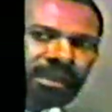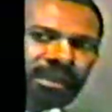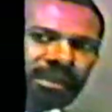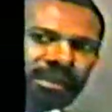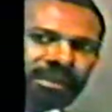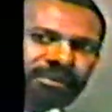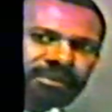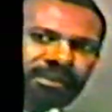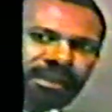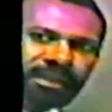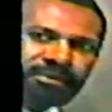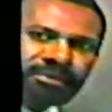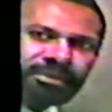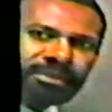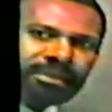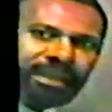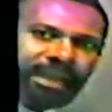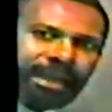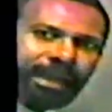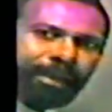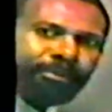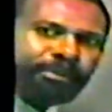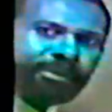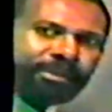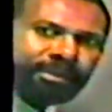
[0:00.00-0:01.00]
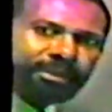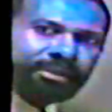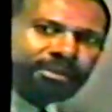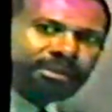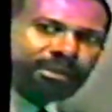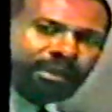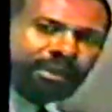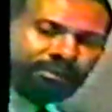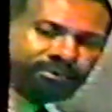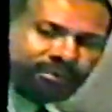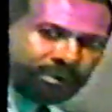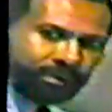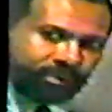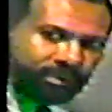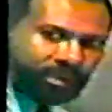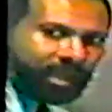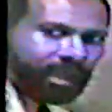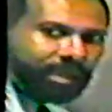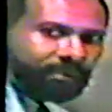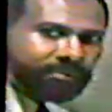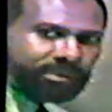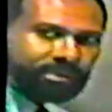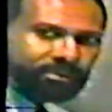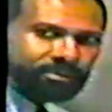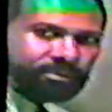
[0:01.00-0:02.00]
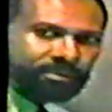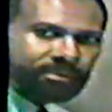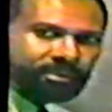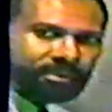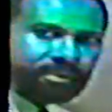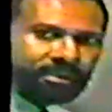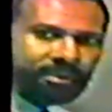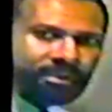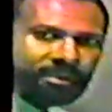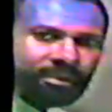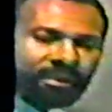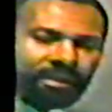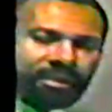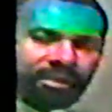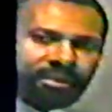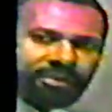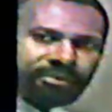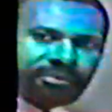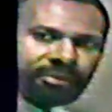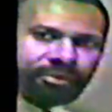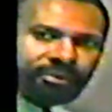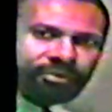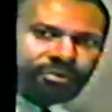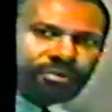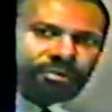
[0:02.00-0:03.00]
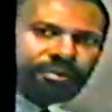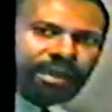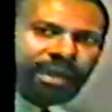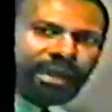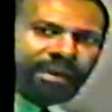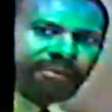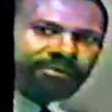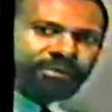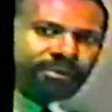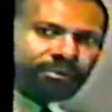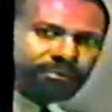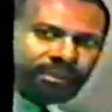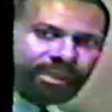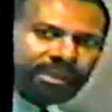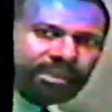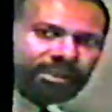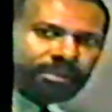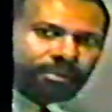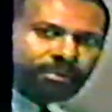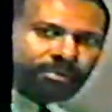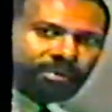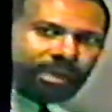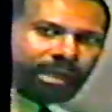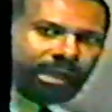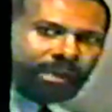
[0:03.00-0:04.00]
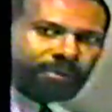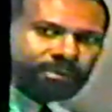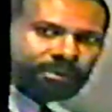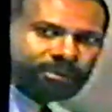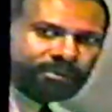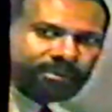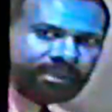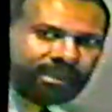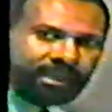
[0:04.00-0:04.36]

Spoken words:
It doesn't happen in every problem. So you have to read the problem